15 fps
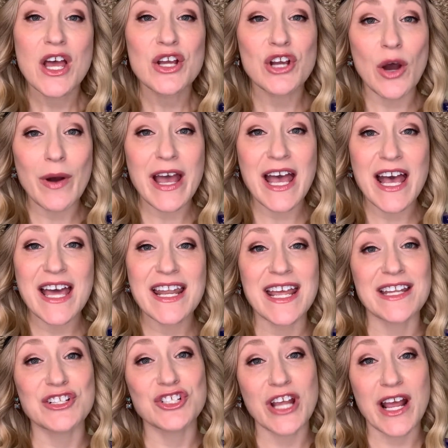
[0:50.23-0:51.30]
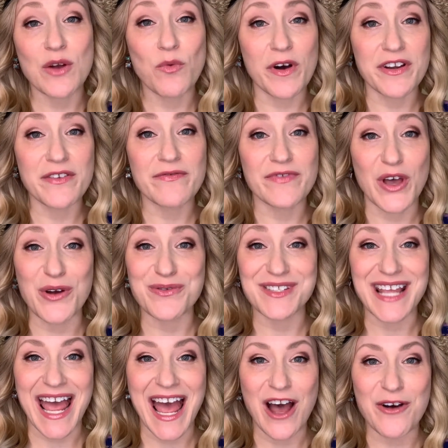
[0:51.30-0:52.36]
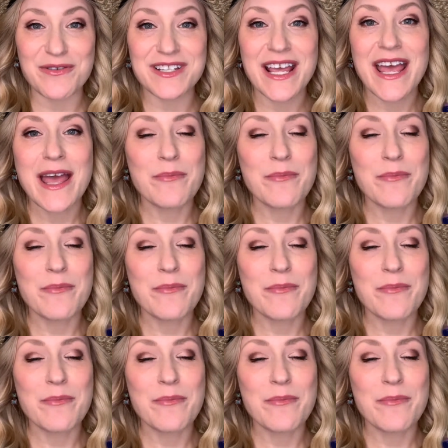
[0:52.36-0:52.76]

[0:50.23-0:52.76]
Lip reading: Go ahead and check one of those out.